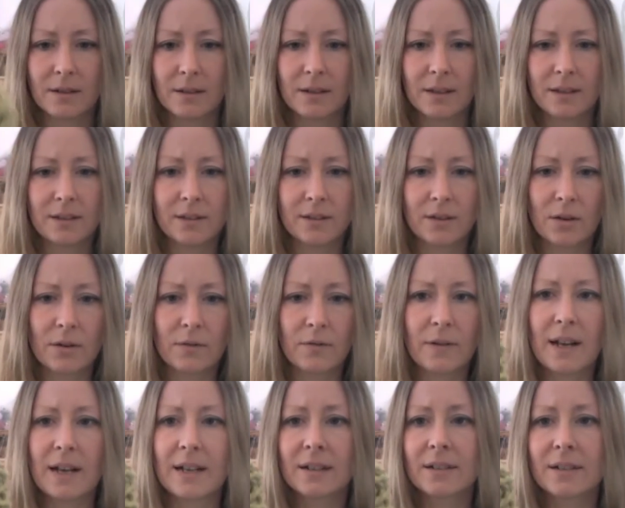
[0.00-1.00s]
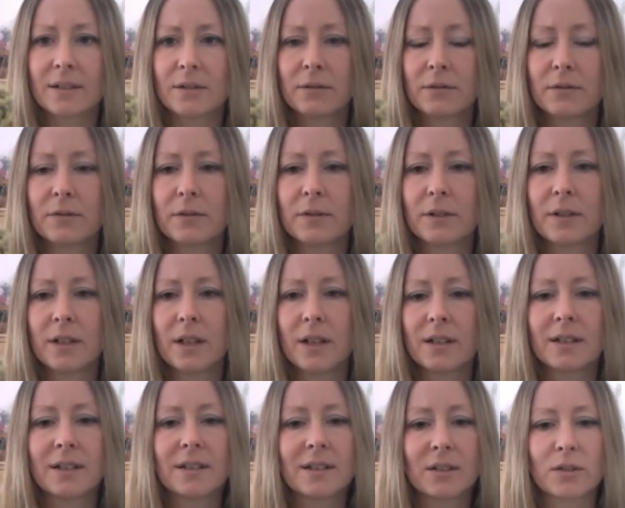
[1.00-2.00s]
this has got flecks of,
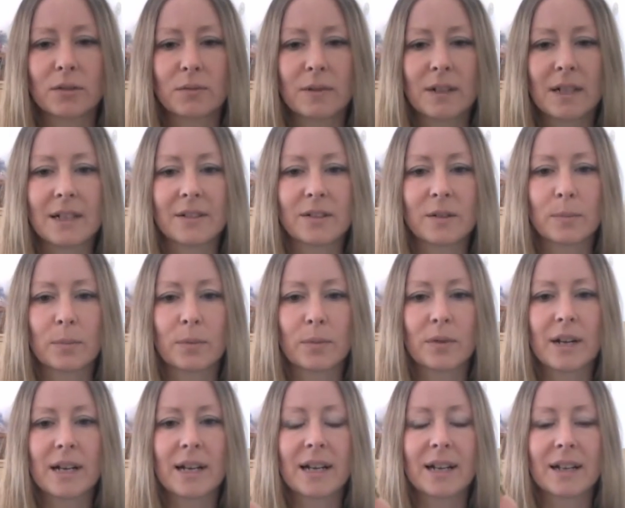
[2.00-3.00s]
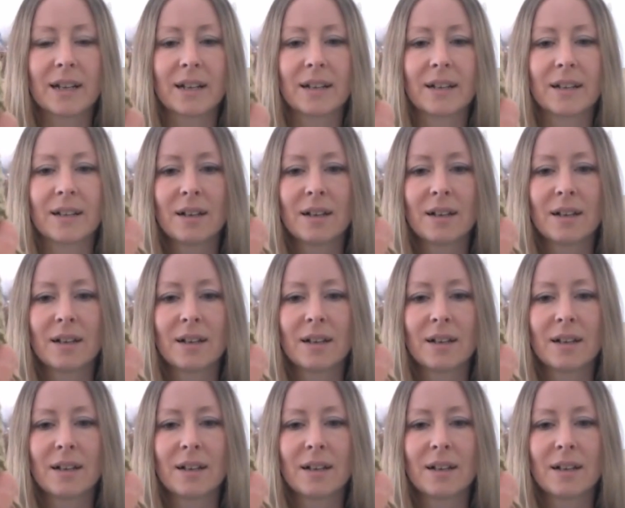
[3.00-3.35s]
this is a really spring,